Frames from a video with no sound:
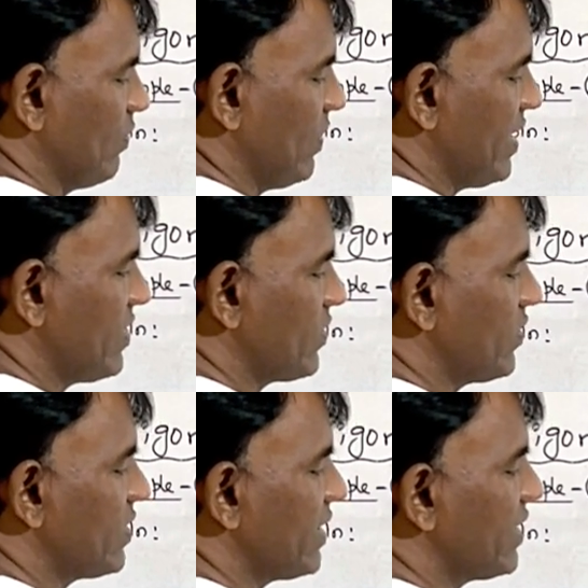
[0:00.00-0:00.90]
Plus
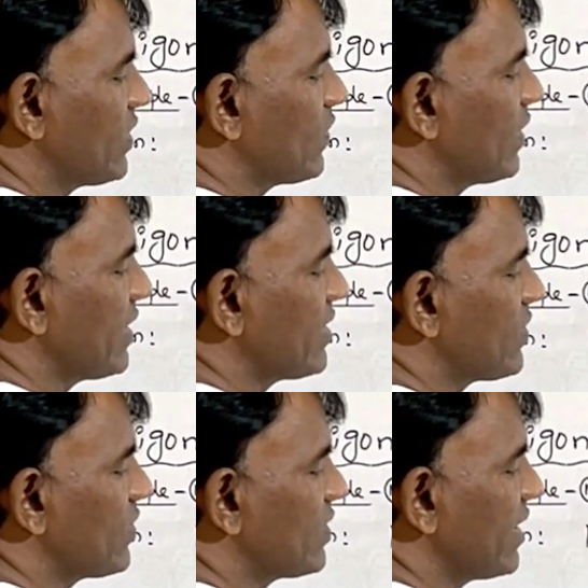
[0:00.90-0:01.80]
root 3 into 1 is
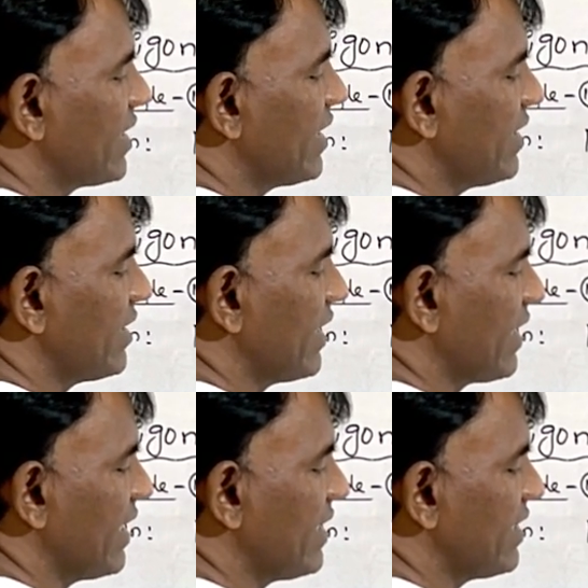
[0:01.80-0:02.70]
root 3. Na?
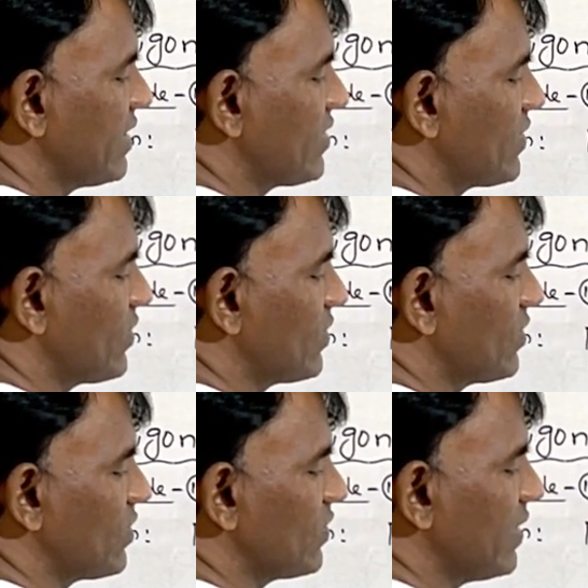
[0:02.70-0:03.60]
Again it is 2
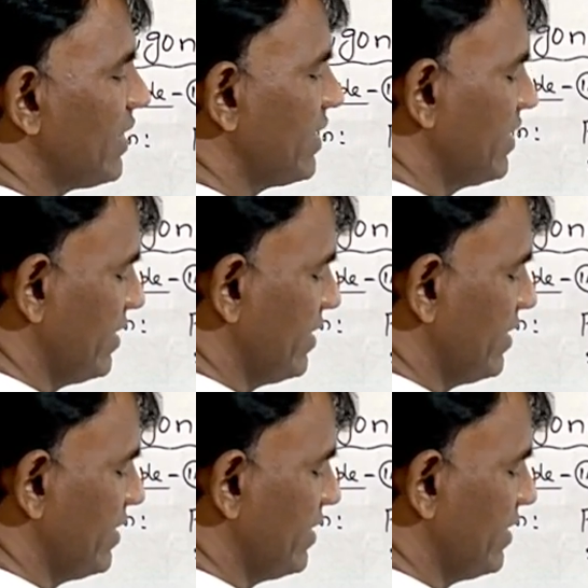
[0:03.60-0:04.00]
root 2.